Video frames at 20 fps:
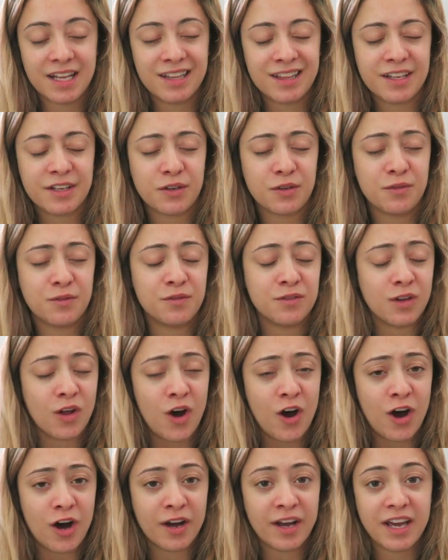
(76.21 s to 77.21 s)
a little
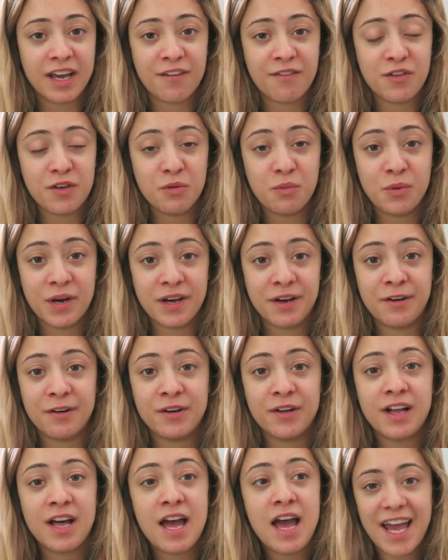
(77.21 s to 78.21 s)
vlog if you
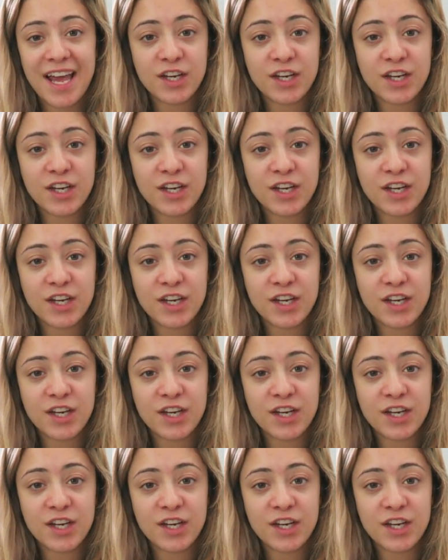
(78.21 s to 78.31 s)
will,